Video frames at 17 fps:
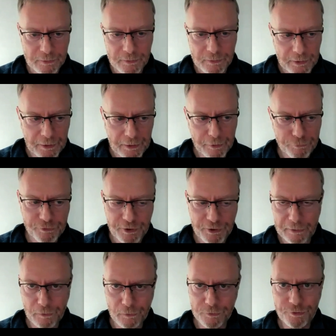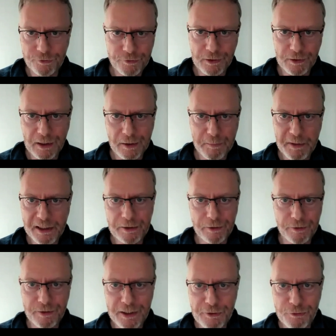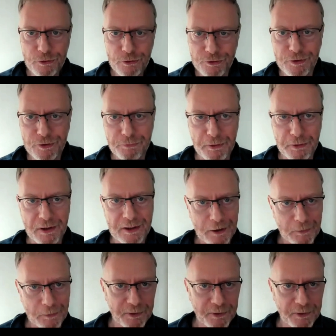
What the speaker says: enough technology to kind of make you dangerous, if you like,